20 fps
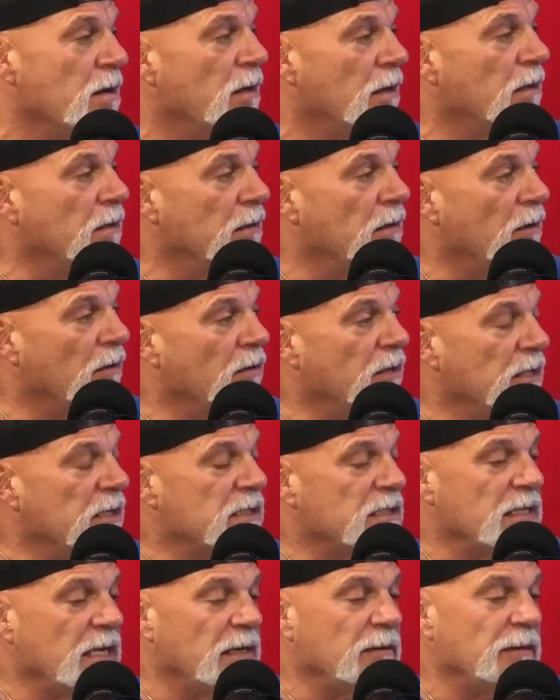you know, and he
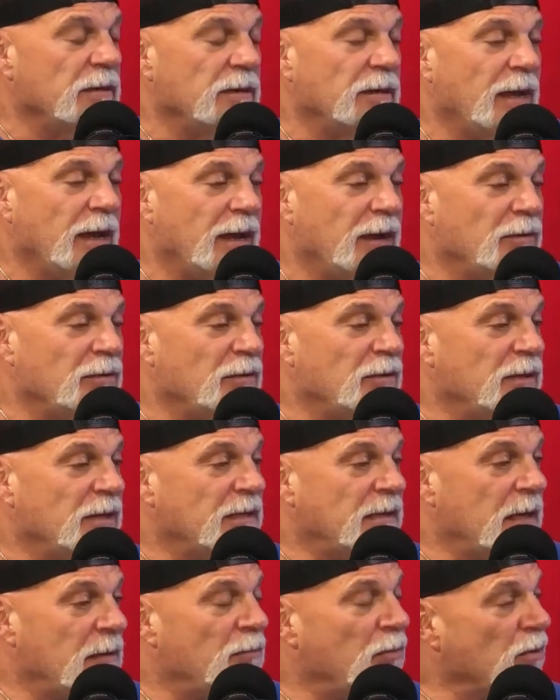said, I don't
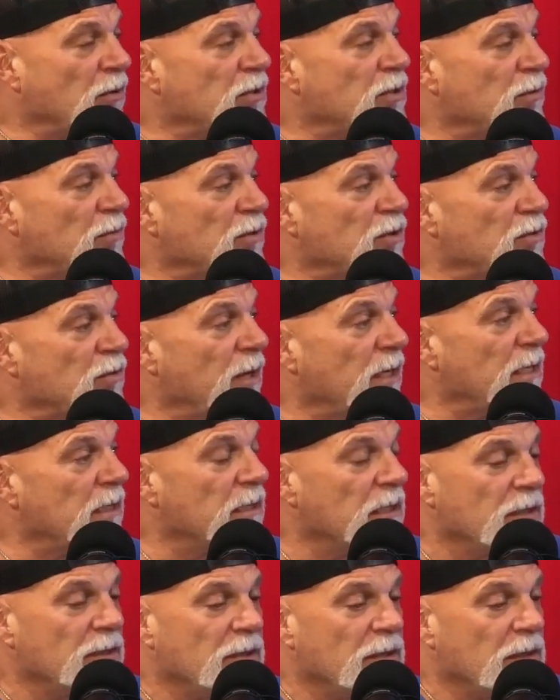think that person was ready
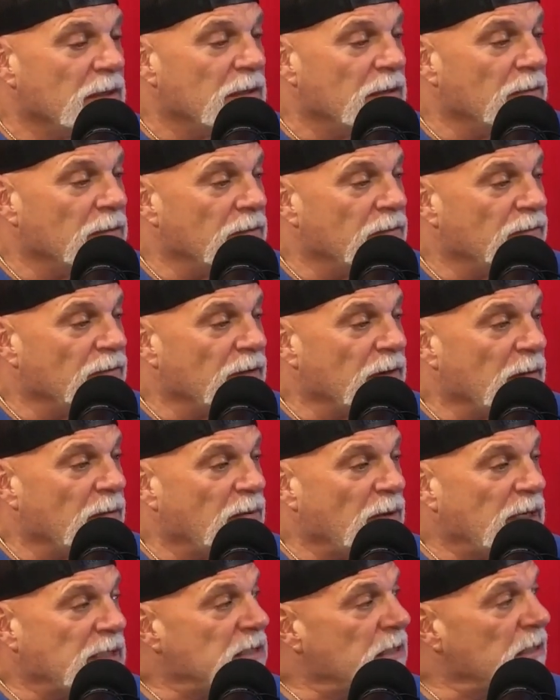for the
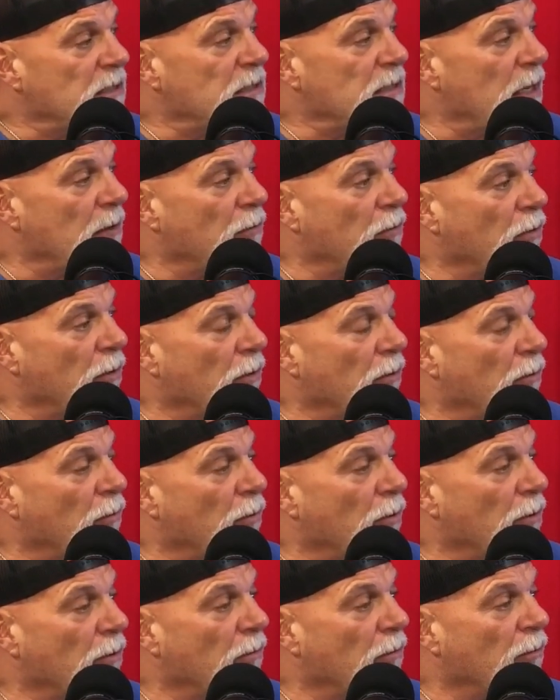blessings that we're
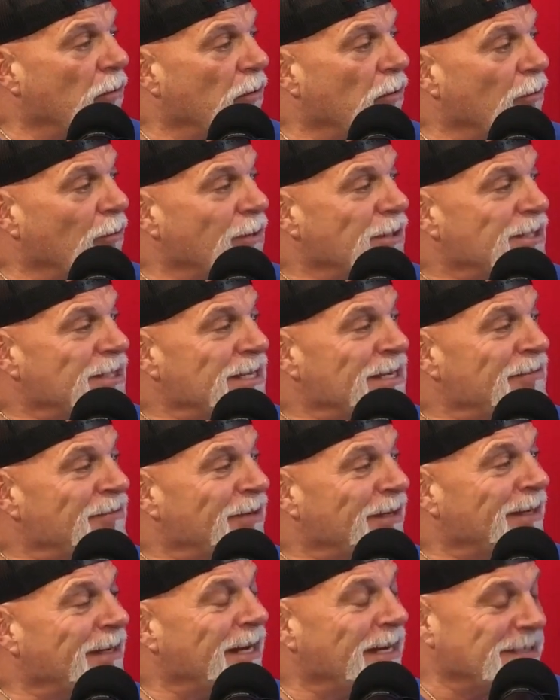
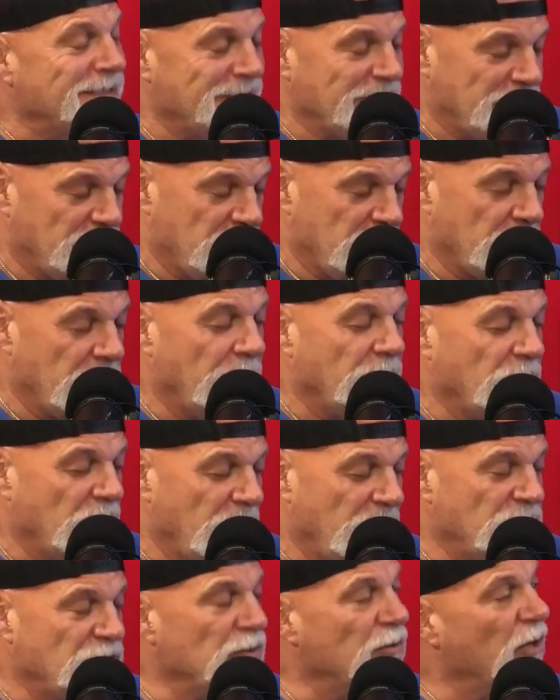receiving, and I said, good. I'm
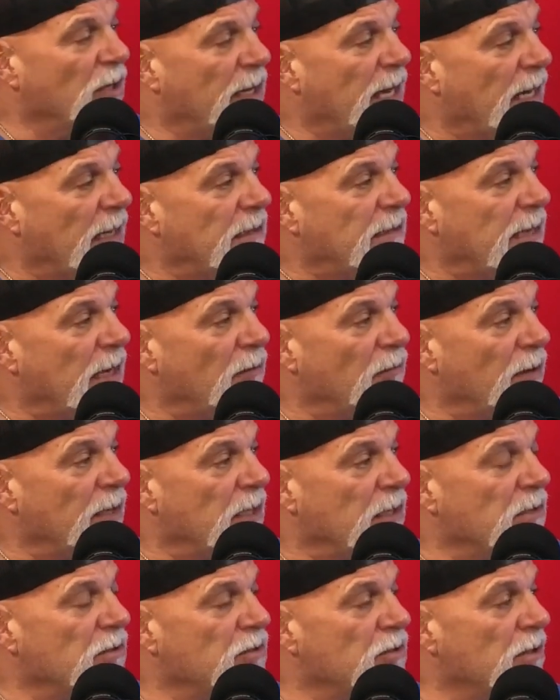glad you look at it that way,
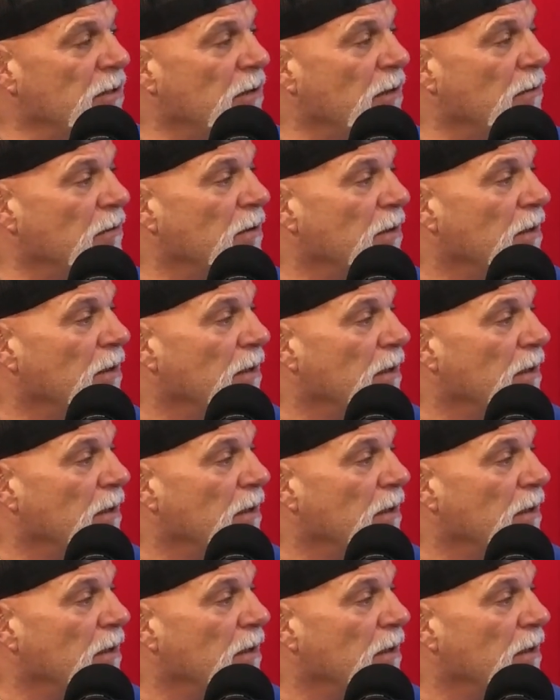because you know.